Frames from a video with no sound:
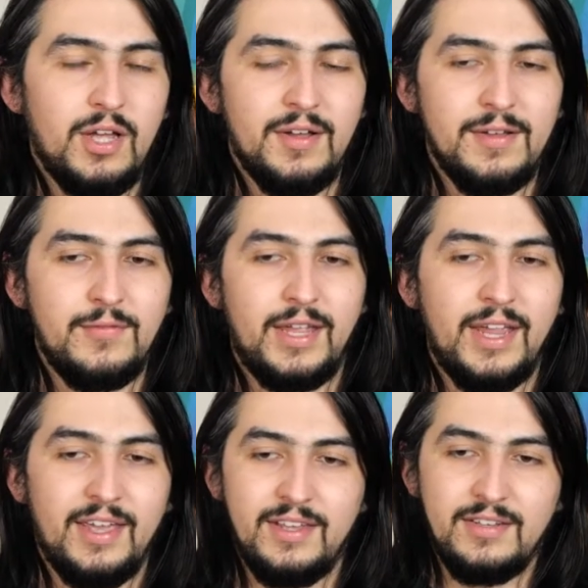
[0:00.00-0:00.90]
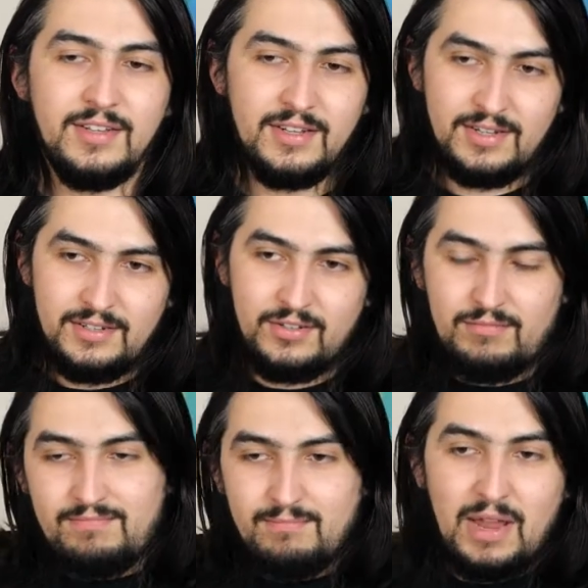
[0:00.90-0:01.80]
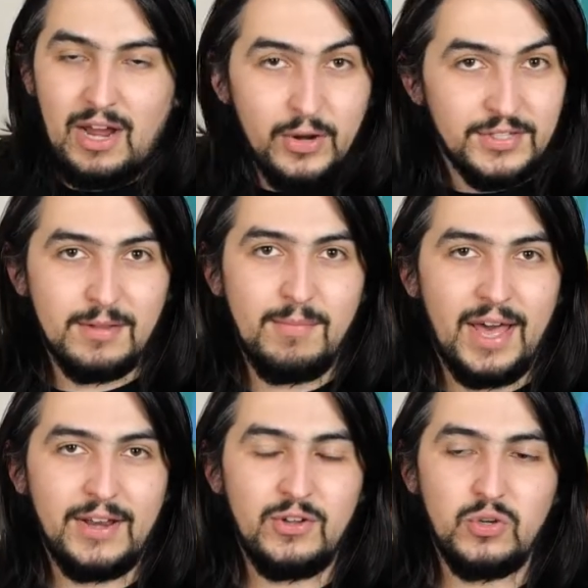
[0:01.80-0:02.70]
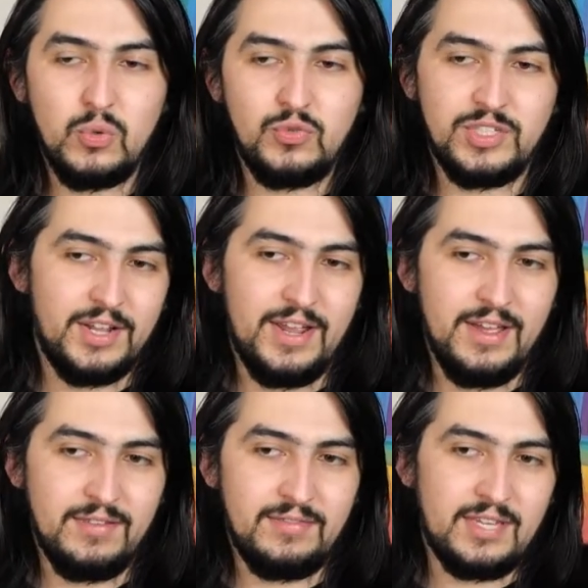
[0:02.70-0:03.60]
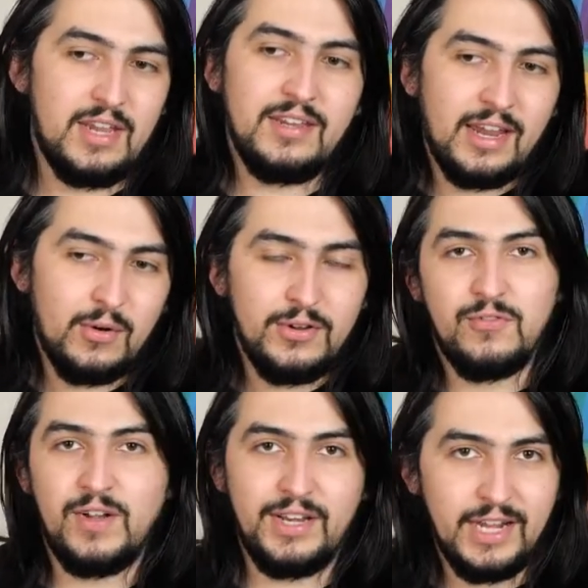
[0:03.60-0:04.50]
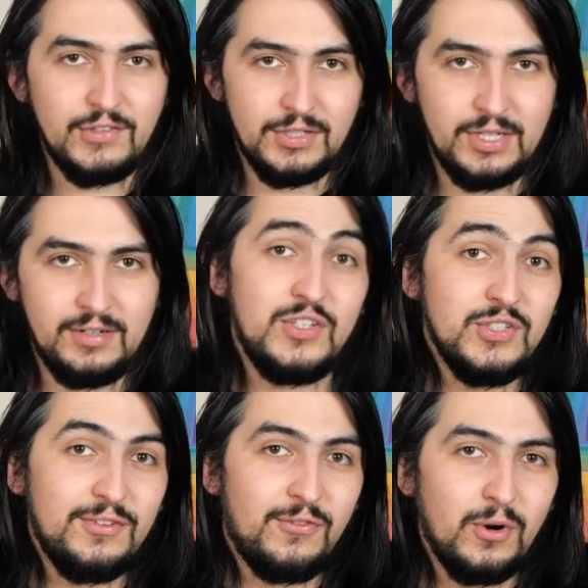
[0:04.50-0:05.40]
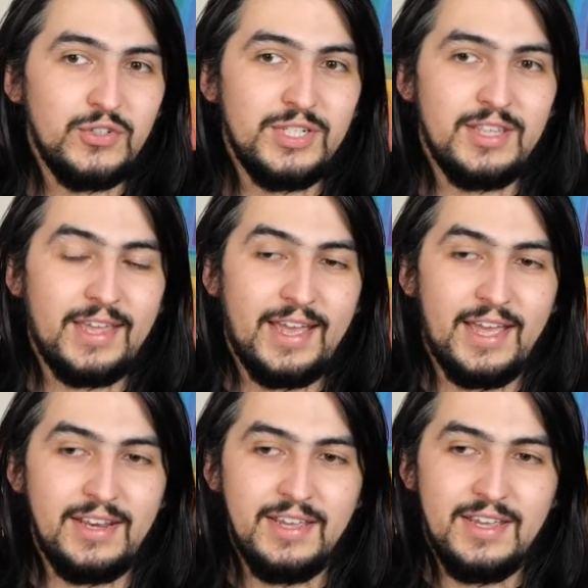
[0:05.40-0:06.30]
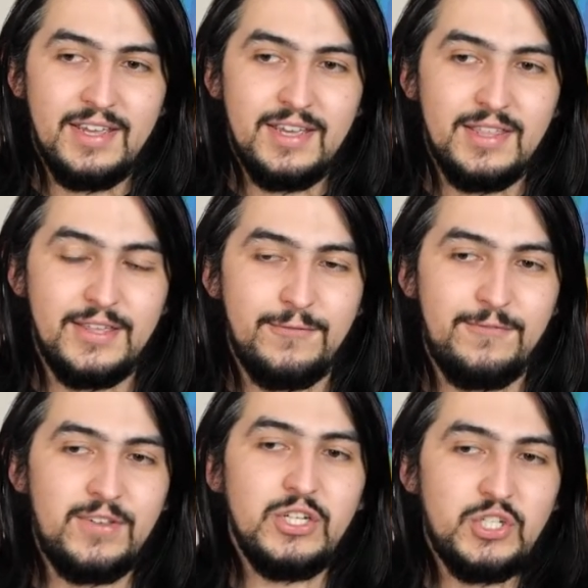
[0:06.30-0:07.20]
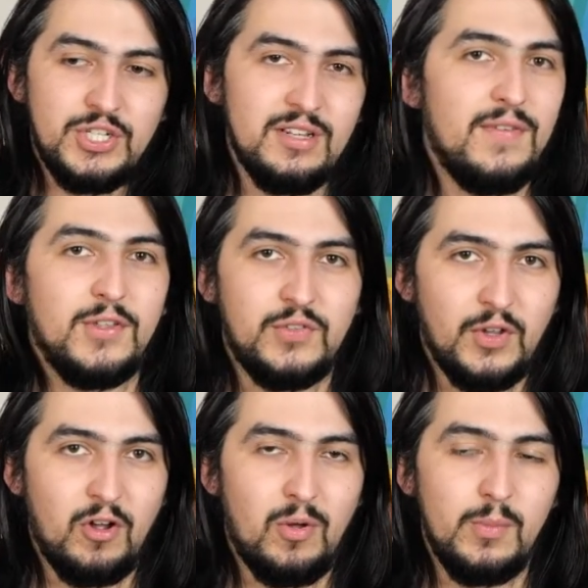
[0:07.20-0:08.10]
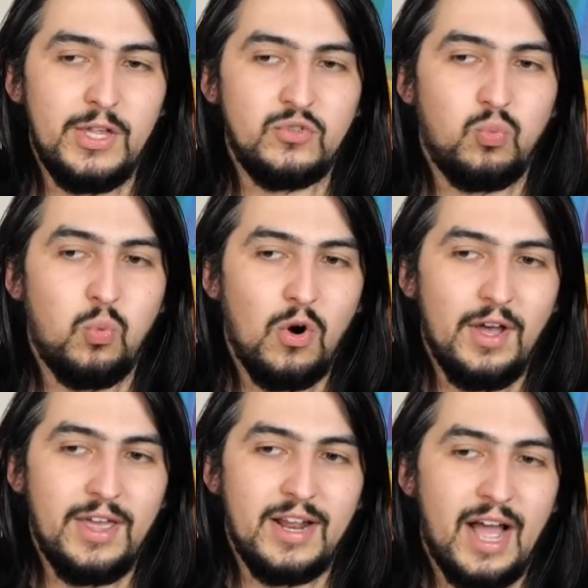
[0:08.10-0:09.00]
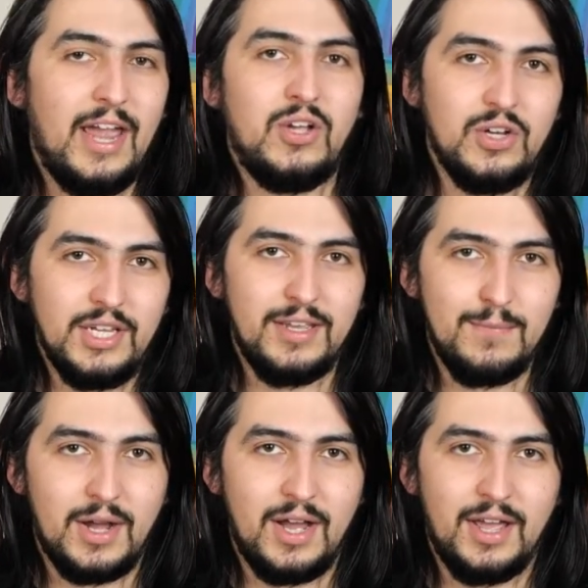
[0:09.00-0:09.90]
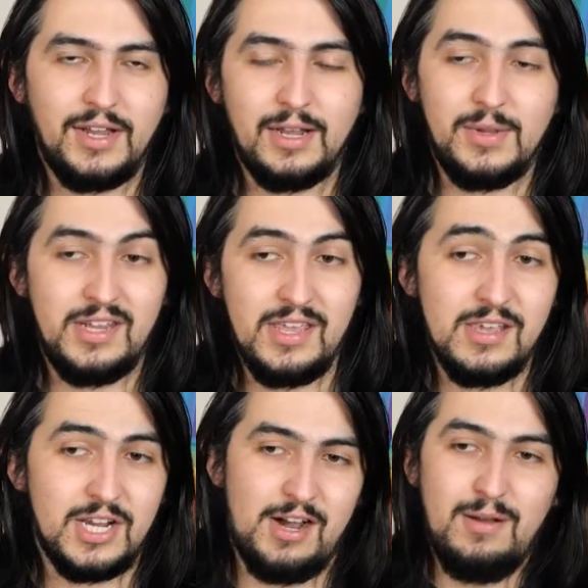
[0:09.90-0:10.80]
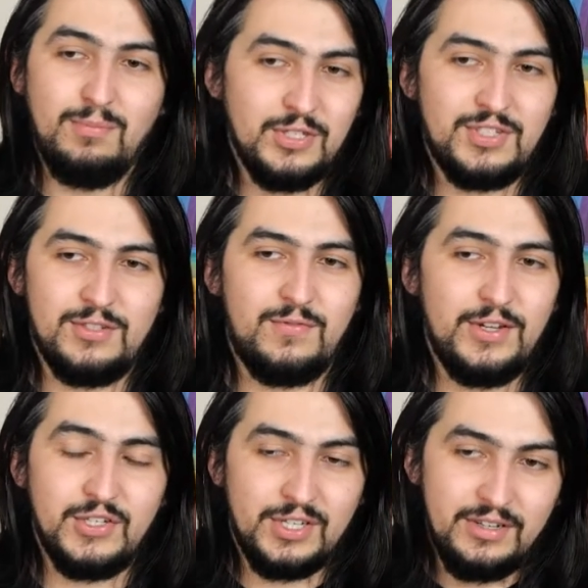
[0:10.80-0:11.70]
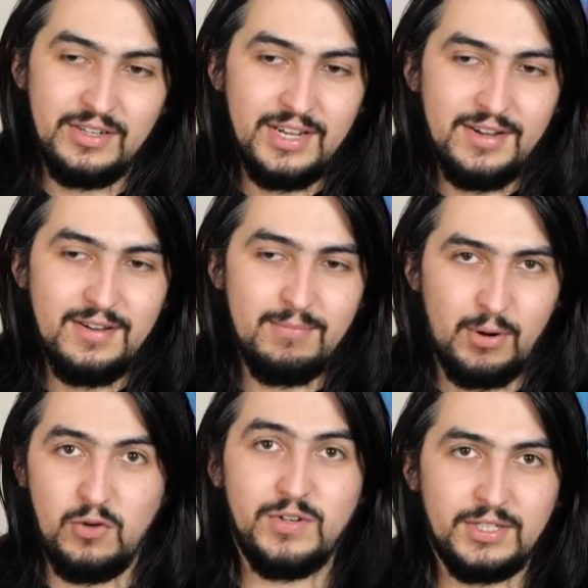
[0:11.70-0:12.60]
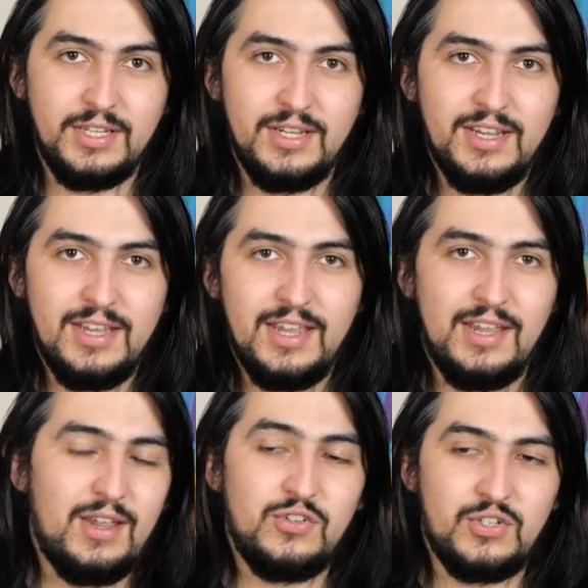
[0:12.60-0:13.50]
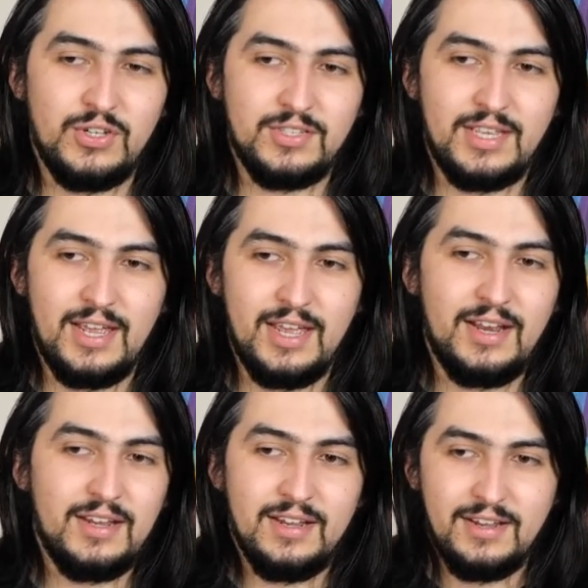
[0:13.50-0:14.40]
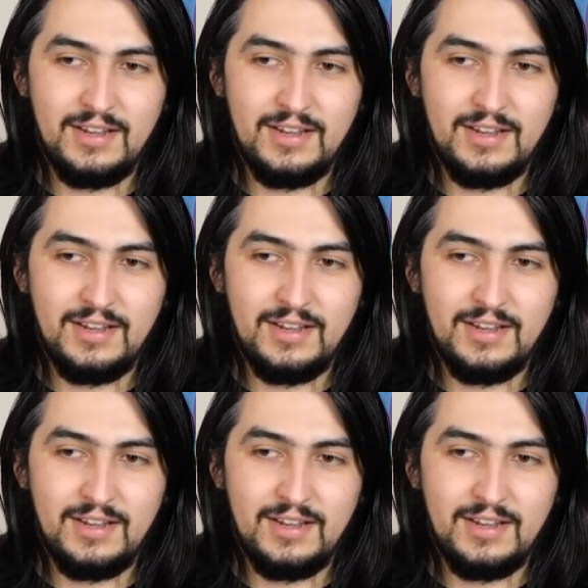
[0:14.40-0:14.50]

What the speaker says: love and marry somebody who's gonna take care of you financially? It's just unfortunate that the vision of this film is what I couldn't get behind. I mean, he accomplished his vision perfectly. It's just that